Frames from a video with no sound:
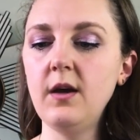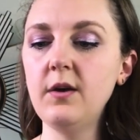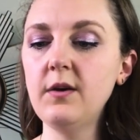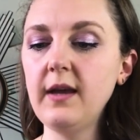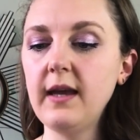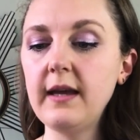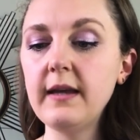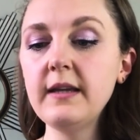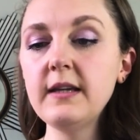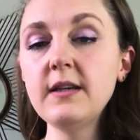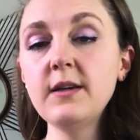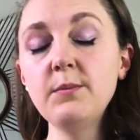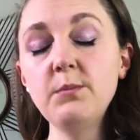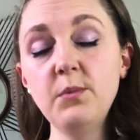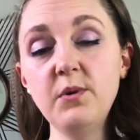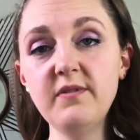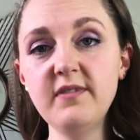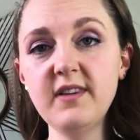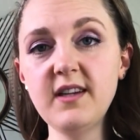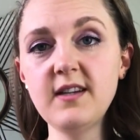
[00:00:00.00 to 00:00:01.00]
Okay,
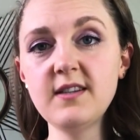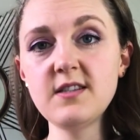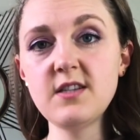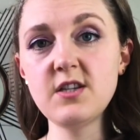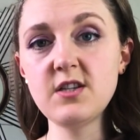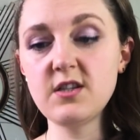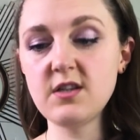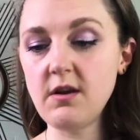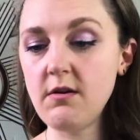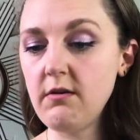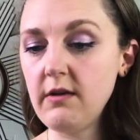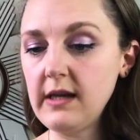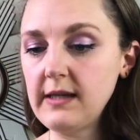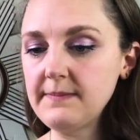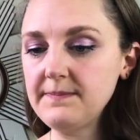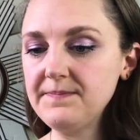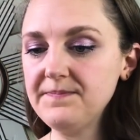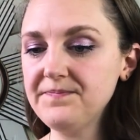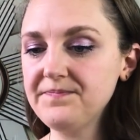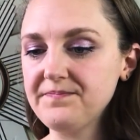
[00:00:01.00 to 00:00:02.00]
moving on to
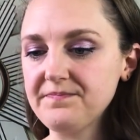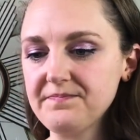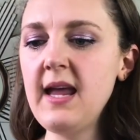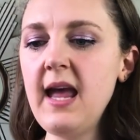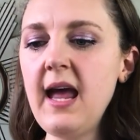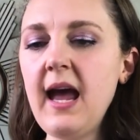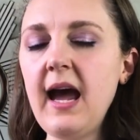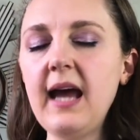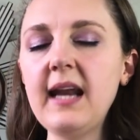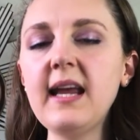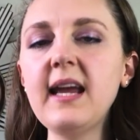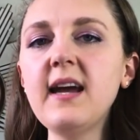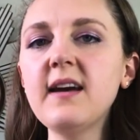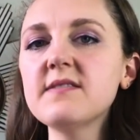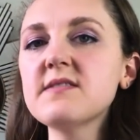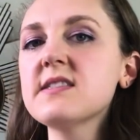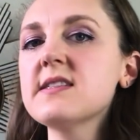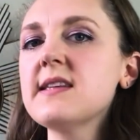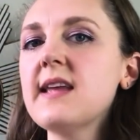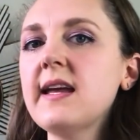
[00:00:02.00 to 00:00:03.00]
sewing. And I
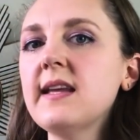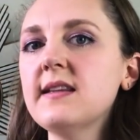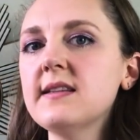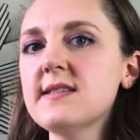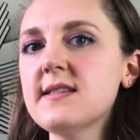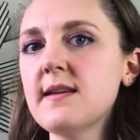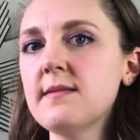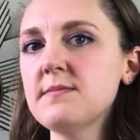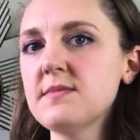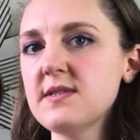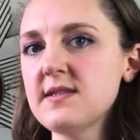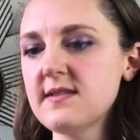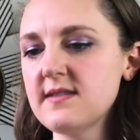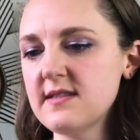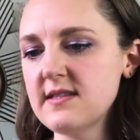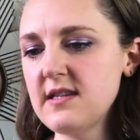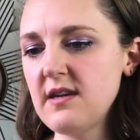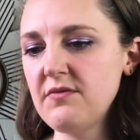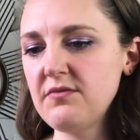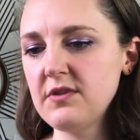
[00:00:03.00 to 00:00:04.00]
have some
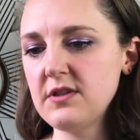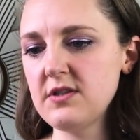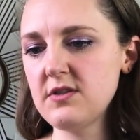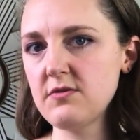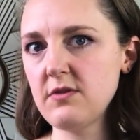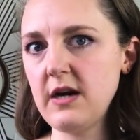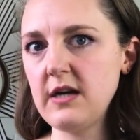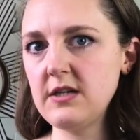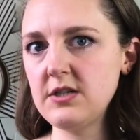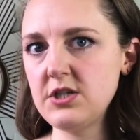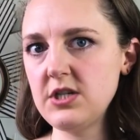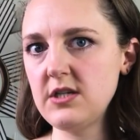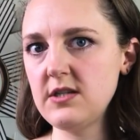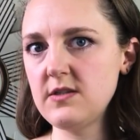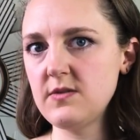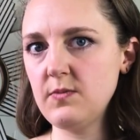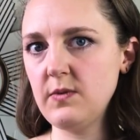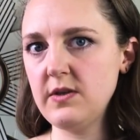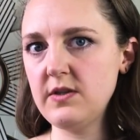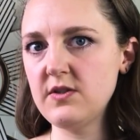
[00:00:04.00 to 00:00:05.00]
different
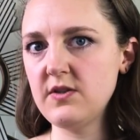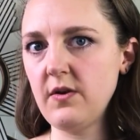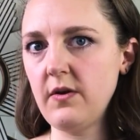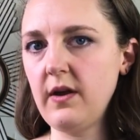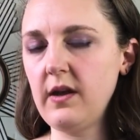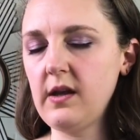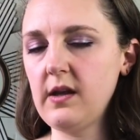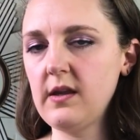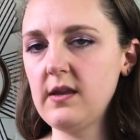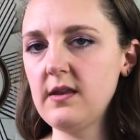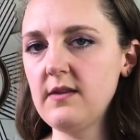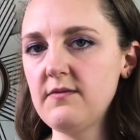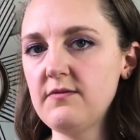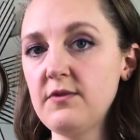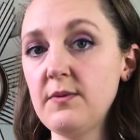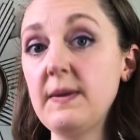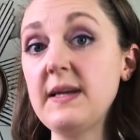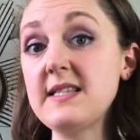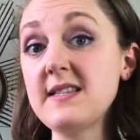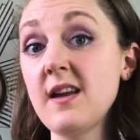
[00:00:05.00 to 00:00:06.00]
strategies with sewing
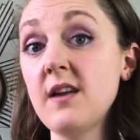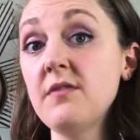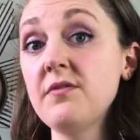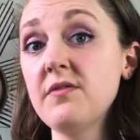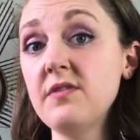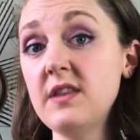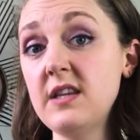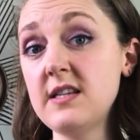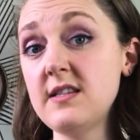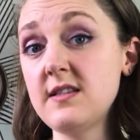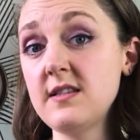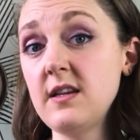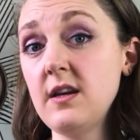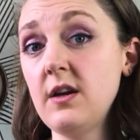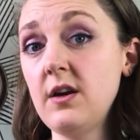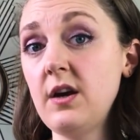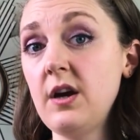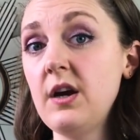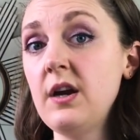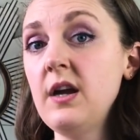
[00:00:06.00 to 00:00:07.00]
for myself this
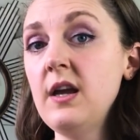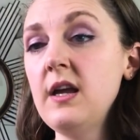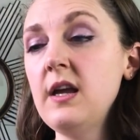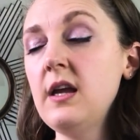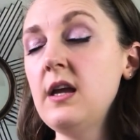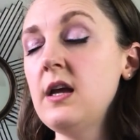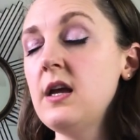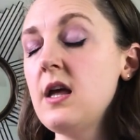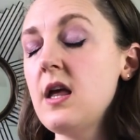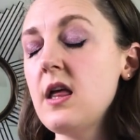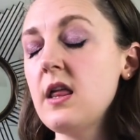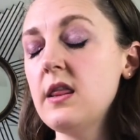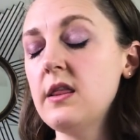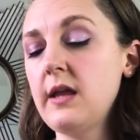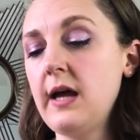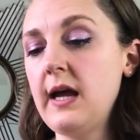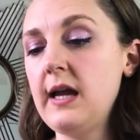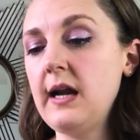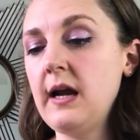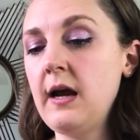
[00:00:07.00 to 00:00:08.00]
year
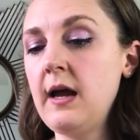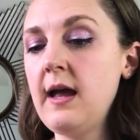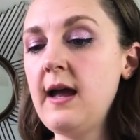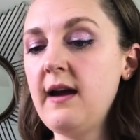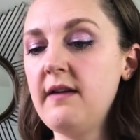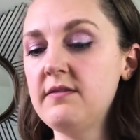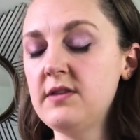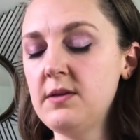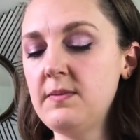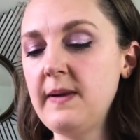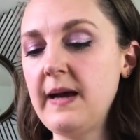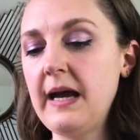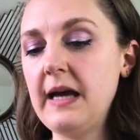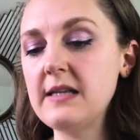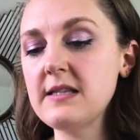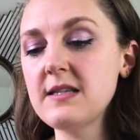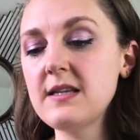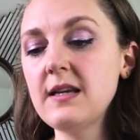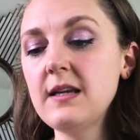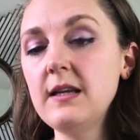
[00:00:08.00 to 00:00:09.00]
than I have in the
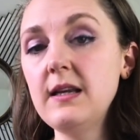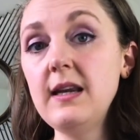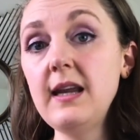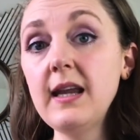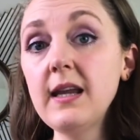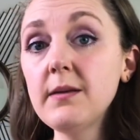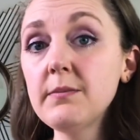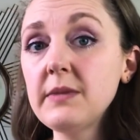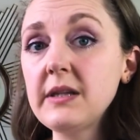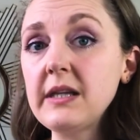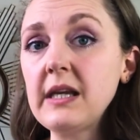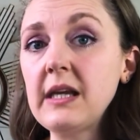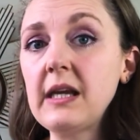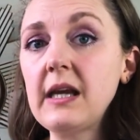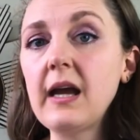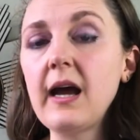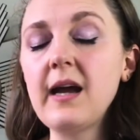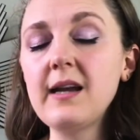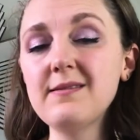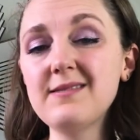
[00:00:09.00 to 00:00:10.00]
past.
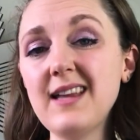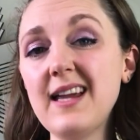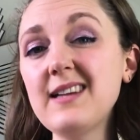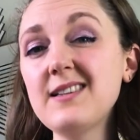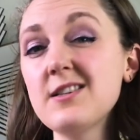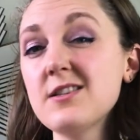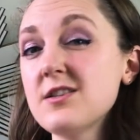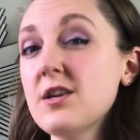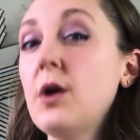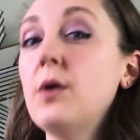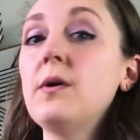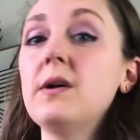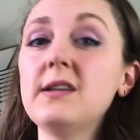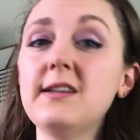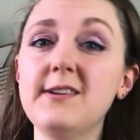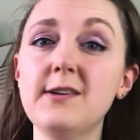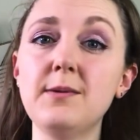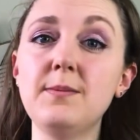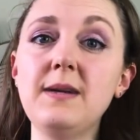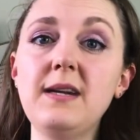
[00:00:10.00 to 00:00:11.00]
Namely, I'd like to sew a
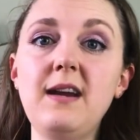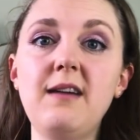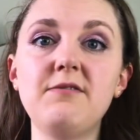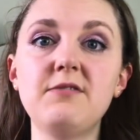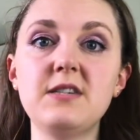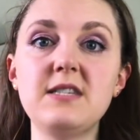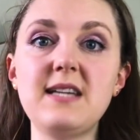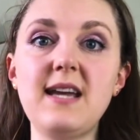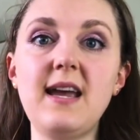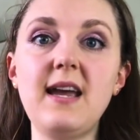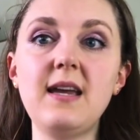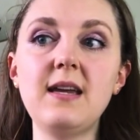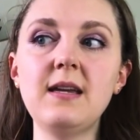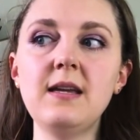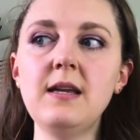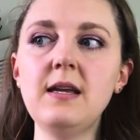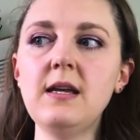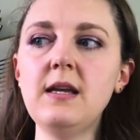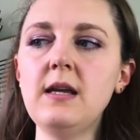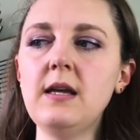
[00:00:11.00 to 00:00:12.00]
little bit every day.